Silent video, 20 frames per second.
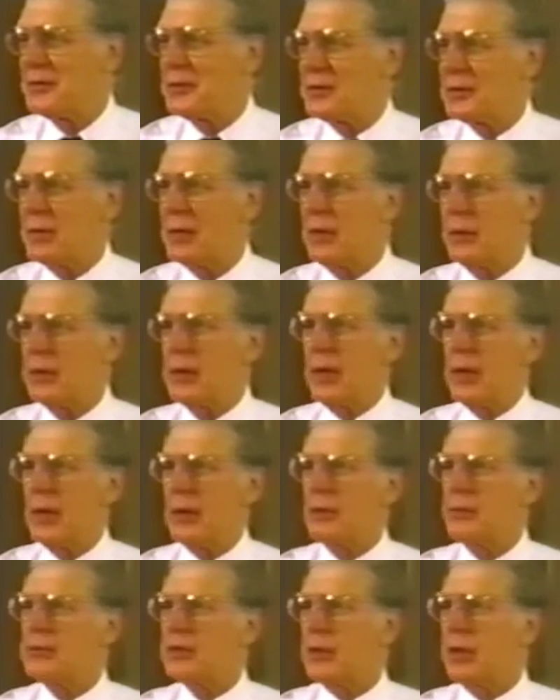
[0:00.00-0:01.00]
He said,
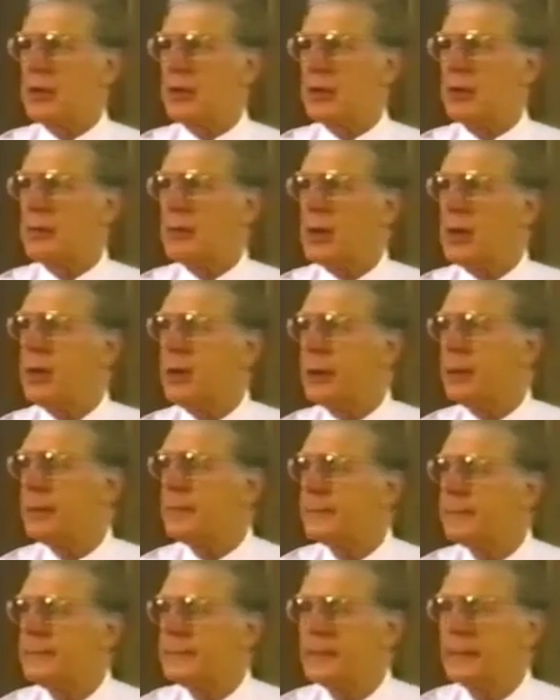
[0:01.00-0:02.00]
"Okay, we'll start tomorrow."
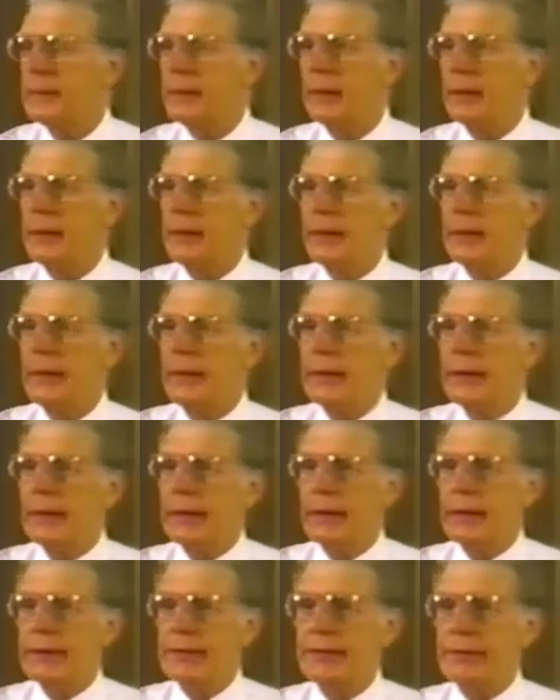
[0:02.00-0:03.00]

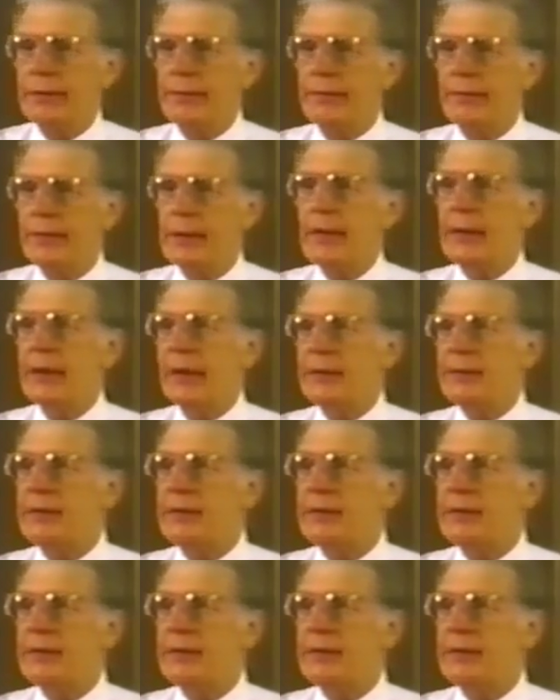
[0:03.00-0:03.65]
I said, "Fine."